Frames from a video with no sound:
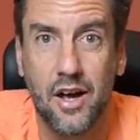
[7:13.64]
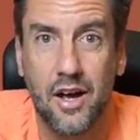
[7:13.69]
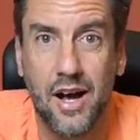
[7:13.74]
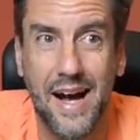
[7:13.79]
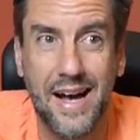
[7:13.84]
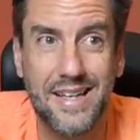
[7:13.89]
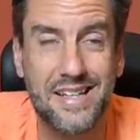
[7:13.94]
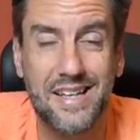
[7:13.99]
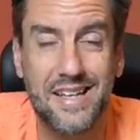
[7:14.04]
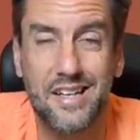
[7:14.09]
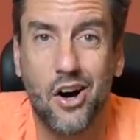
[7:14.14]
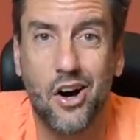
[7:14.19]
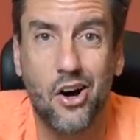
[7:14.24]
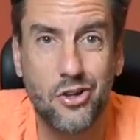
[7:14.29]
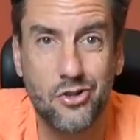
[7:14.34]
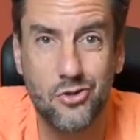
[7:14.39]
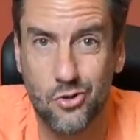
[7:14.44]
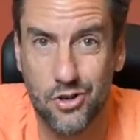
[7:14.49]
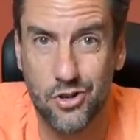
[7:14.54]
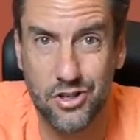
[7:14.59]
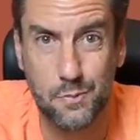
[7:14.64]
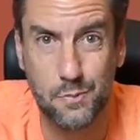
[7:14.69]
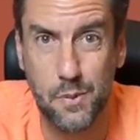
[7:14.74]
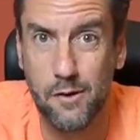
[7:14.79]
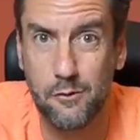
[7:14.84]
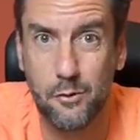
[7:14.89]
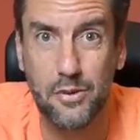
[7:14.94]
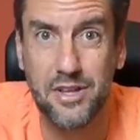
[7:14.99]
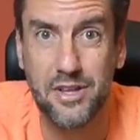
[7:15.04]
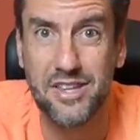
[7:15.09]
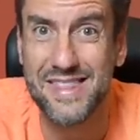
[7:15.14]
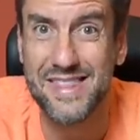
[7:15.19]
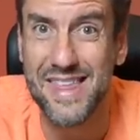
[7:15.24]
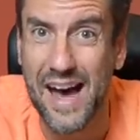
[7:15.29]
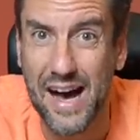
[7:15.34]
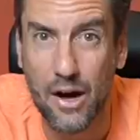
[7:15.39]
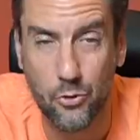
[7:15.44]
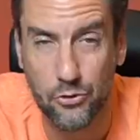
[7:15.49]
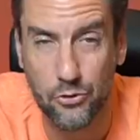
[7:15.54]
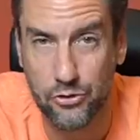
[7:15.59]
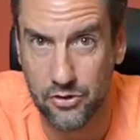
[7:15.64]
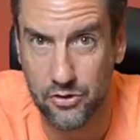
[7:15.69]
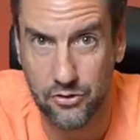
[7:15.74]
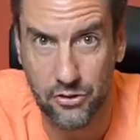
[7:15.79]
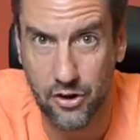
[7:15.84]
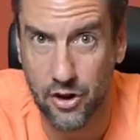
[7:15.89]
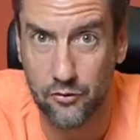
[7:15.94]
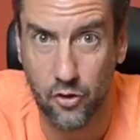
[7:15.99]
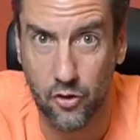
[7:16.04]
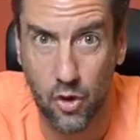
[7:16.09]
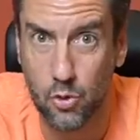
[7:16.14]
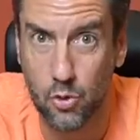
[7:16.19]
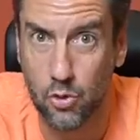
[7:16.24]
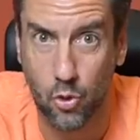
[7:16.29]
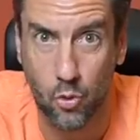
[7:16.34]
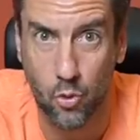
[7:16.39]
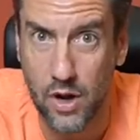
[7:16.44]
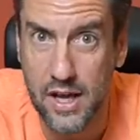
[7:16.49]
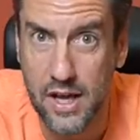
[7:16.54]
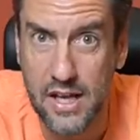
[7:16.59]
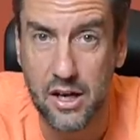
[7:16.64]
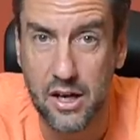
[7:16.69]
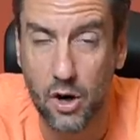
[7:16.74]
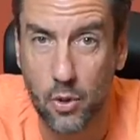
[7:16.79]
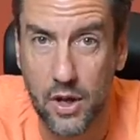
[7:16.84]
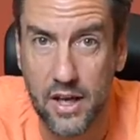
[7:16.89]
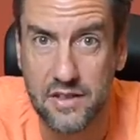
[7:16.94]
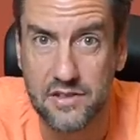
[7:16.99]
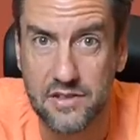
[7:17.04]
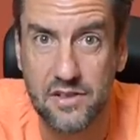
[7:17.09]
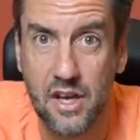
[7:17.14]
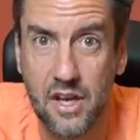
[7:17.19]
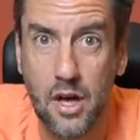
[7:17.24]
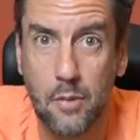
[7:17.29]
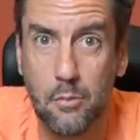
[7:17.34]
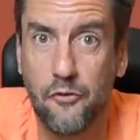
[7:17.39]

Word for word: I did hundreds, probably thousands of local radio hits